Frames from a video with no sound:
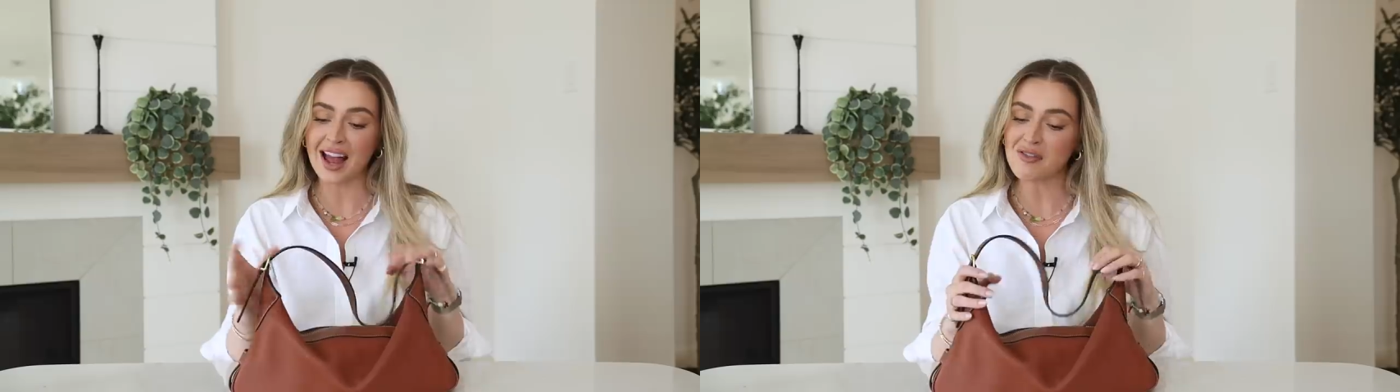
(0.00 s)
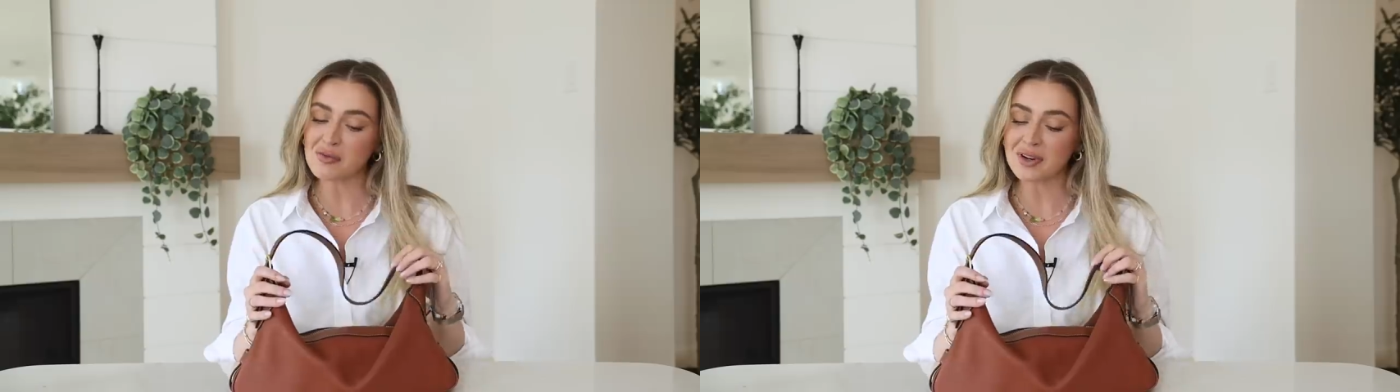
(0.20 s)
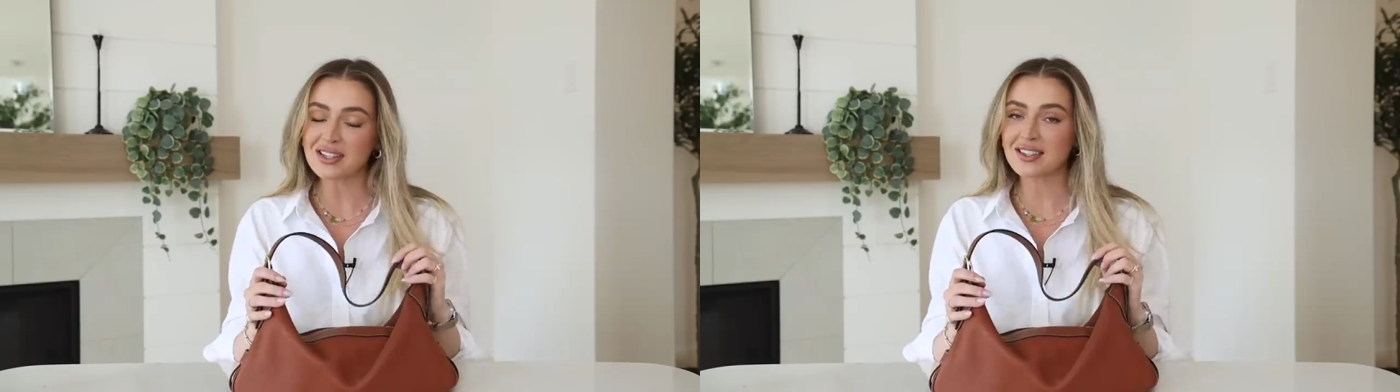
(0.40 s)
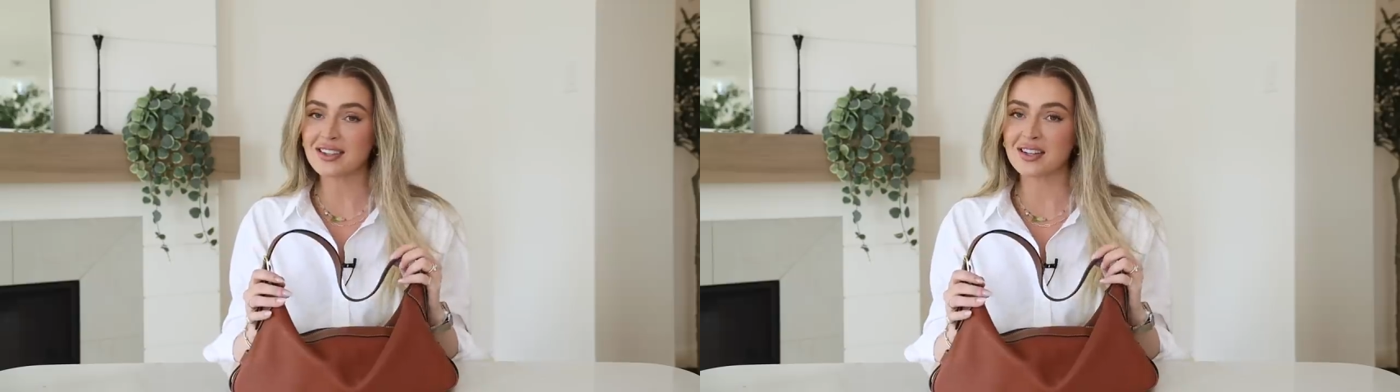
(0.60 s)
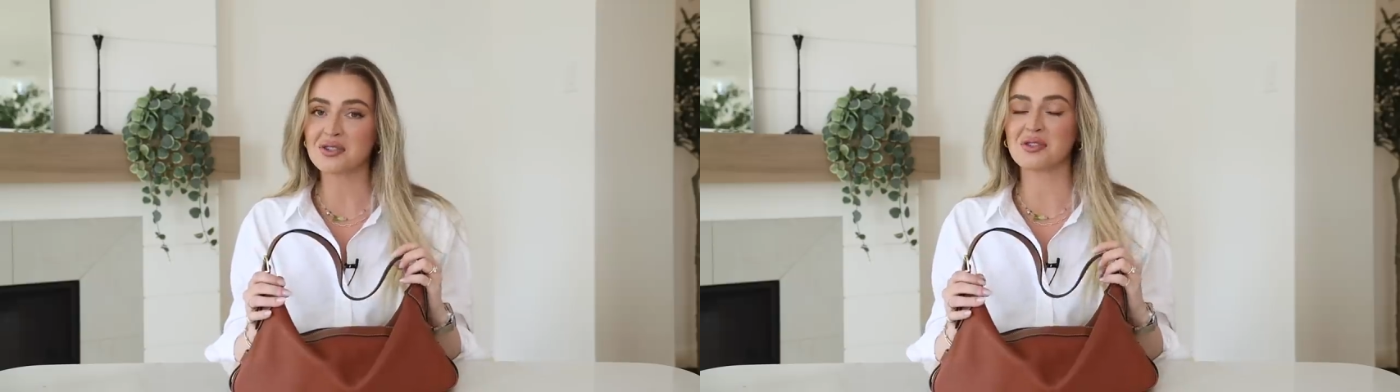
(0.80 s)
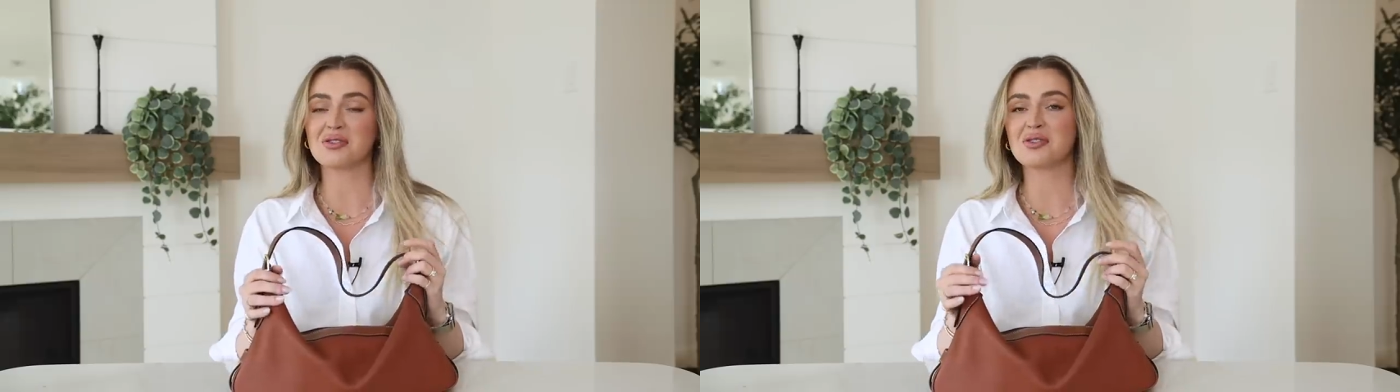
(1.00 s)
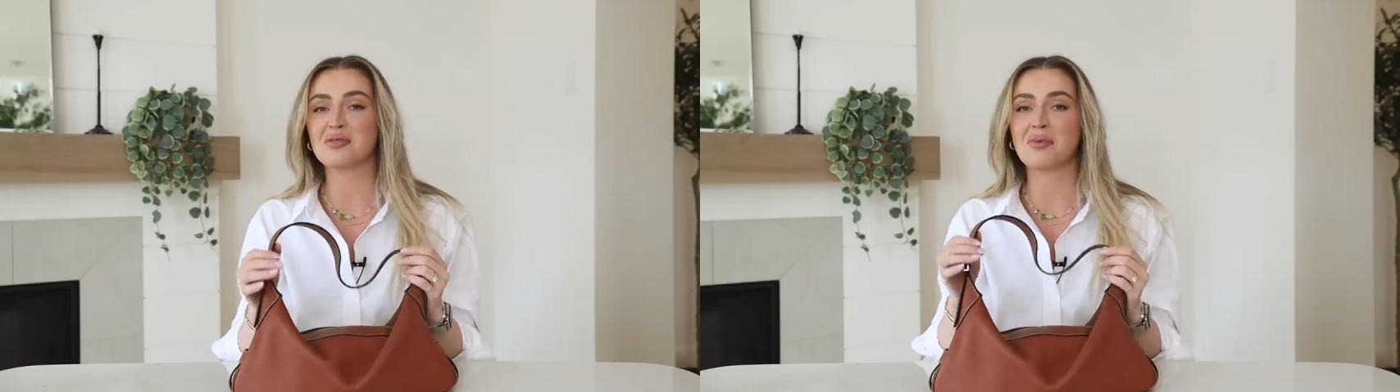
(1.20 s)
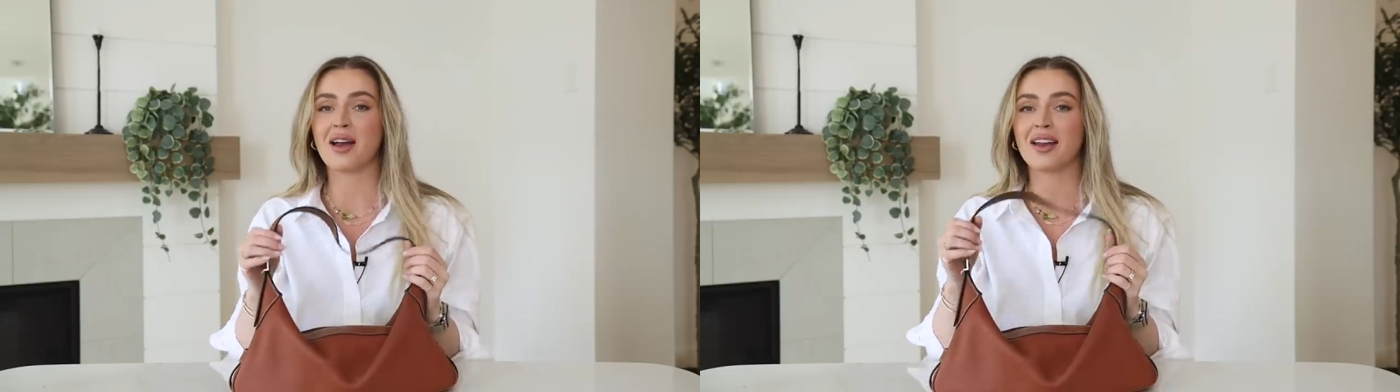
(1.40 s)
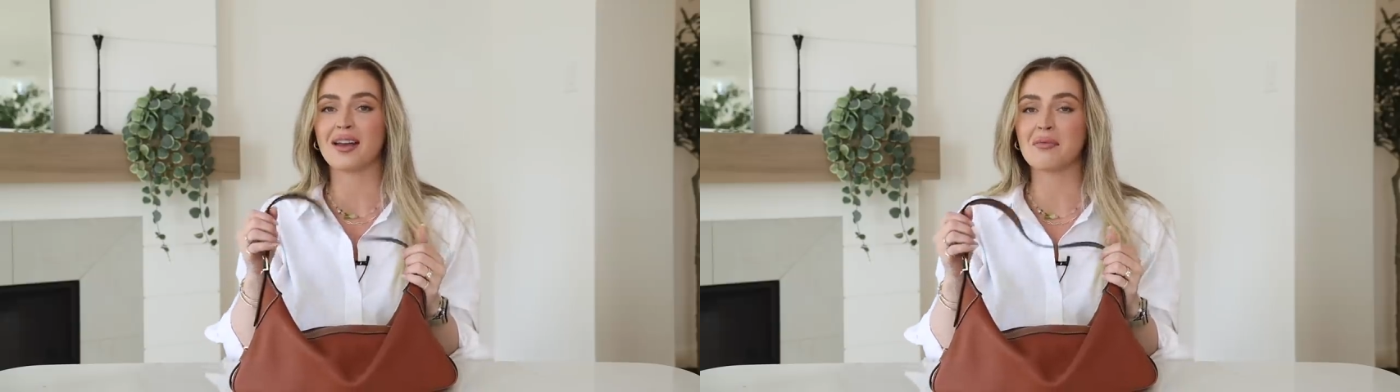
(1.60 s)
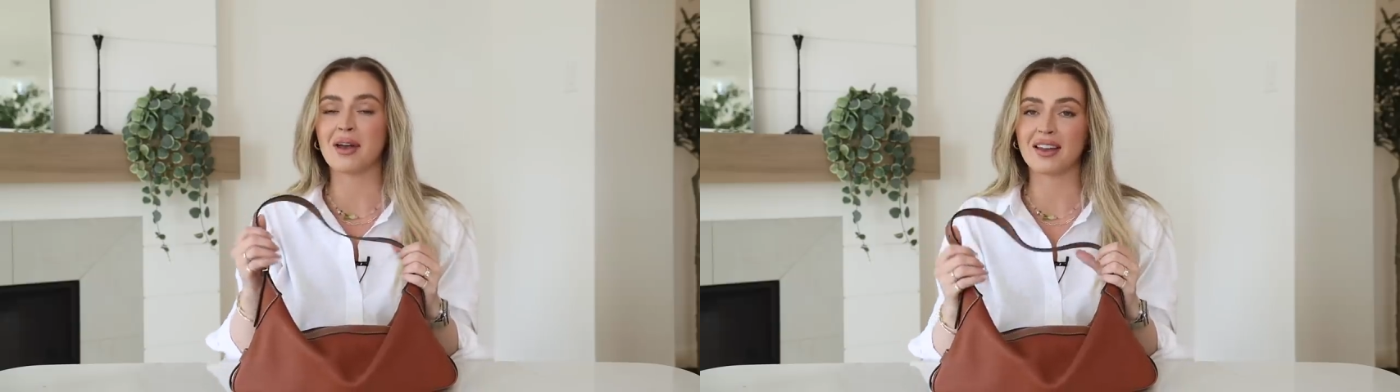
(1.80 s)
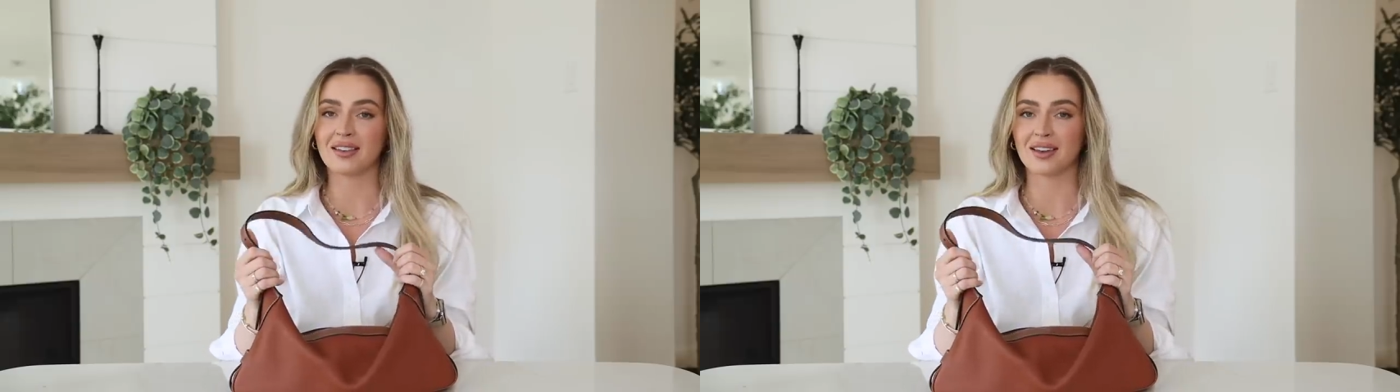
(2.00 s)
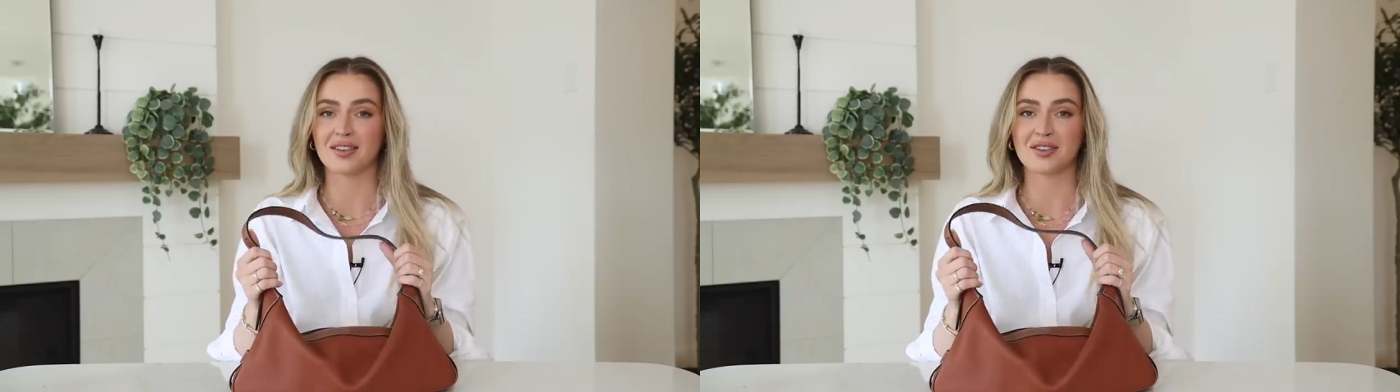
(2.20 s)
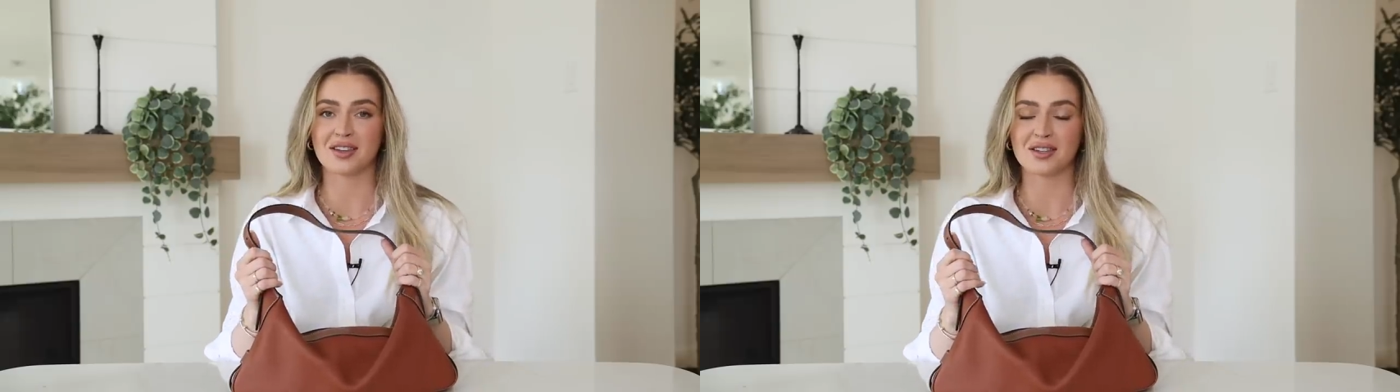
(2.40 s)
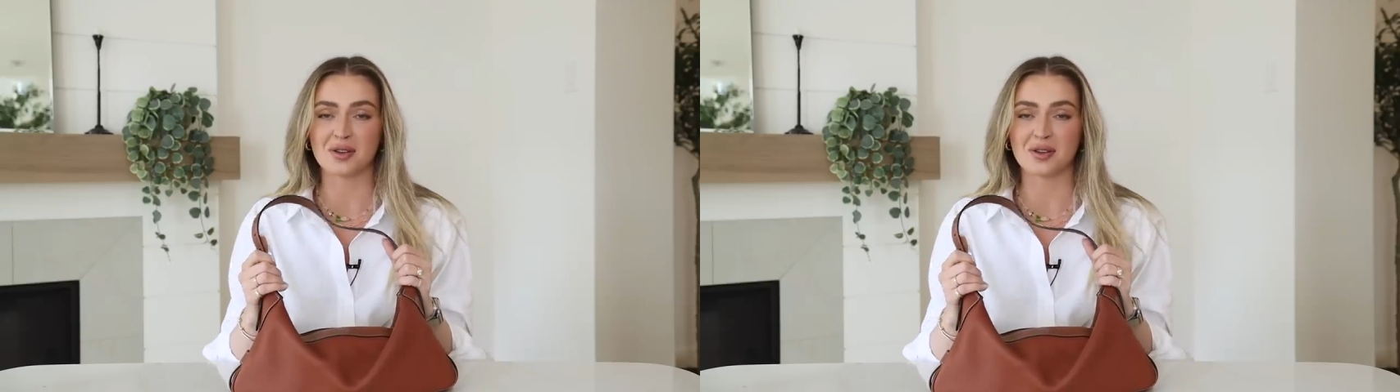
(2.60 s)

have a recent addition to my bag collection,